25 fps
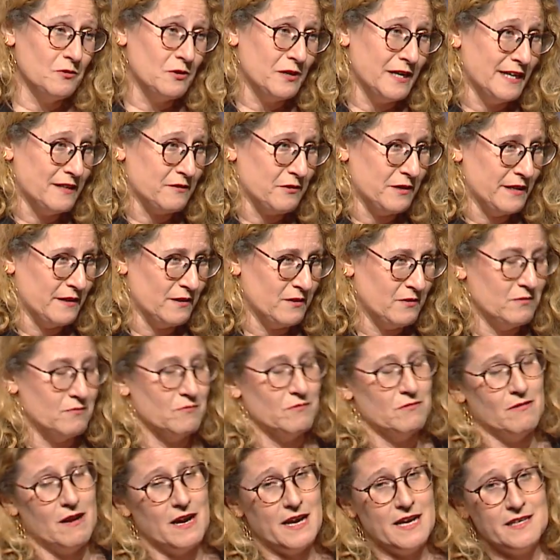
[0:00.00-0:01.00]
Kettering.
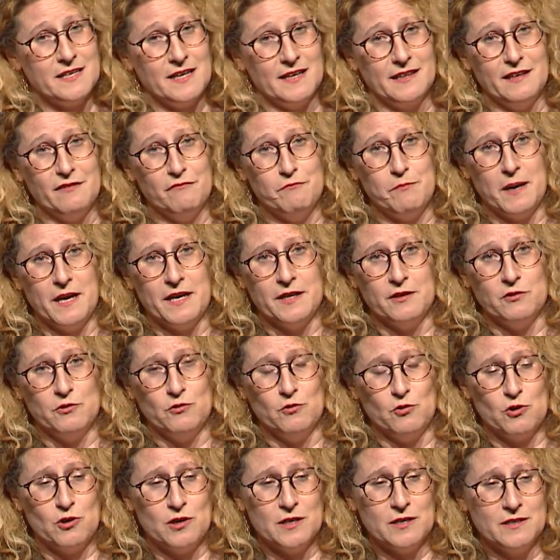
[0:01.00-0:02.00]
right? I live by New
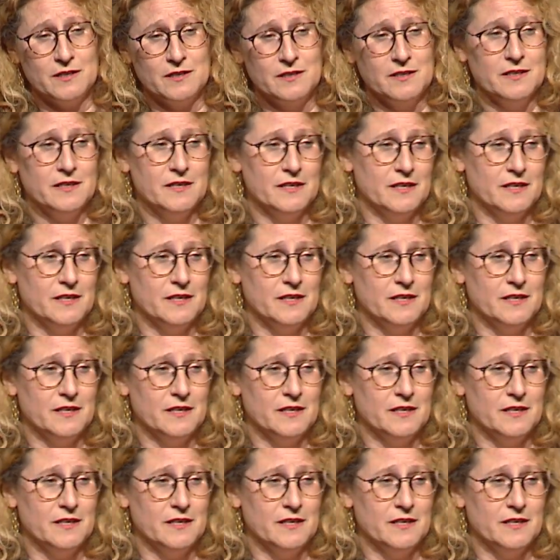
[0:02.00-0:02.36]
York.